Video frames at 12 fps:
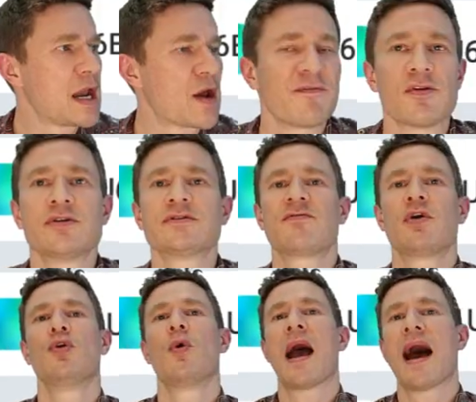Now, for those of you
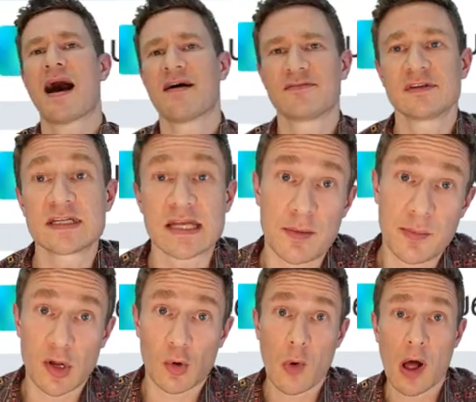who have sent
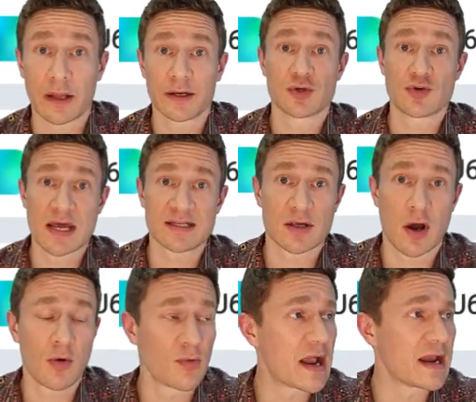me your wallet address
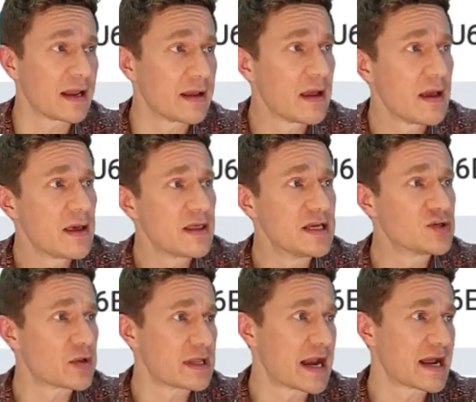already,
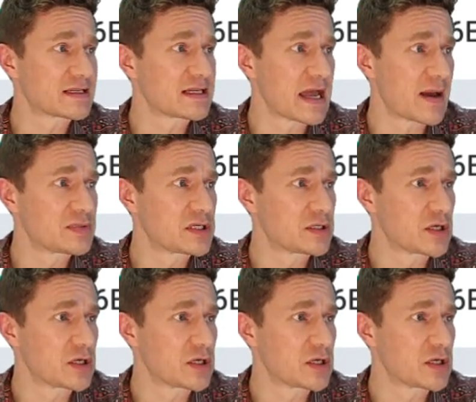these are the next steps.